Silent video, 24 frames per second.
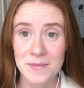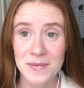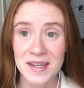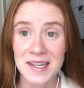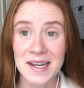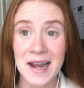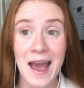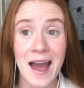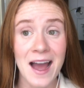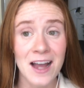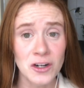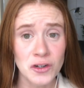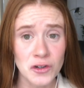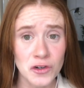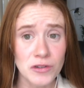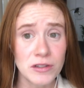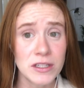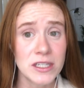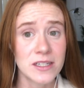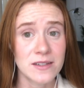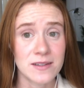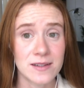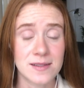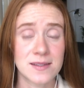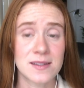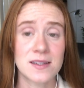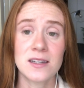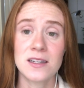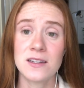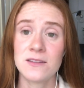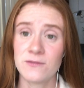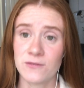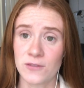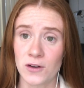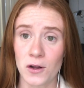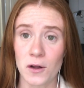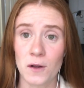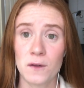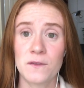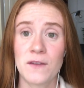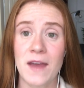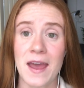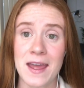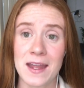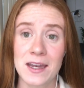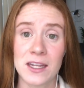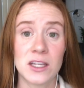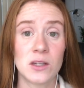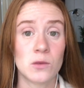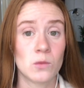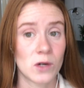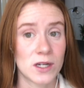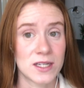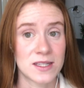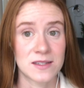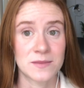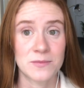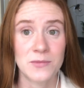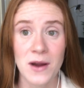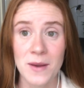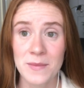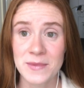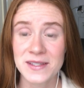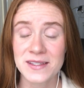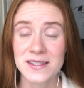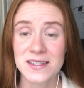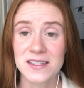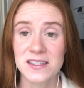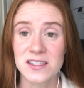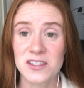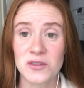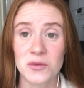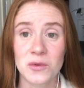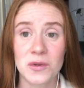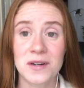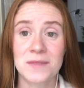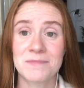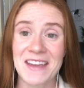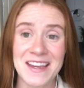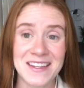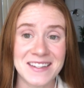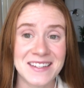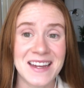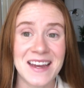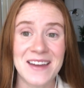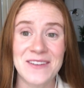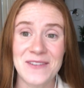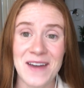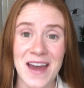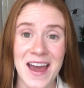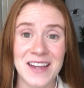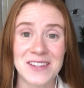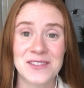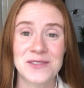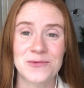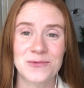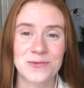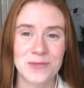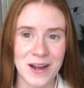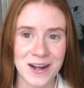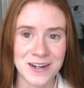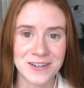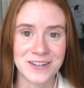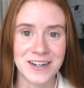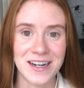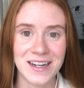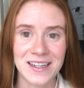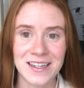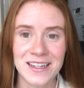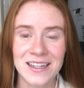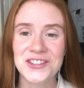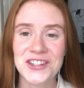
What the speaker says: it actually doesn't involve any white supremacist or anti-vax rhetoric.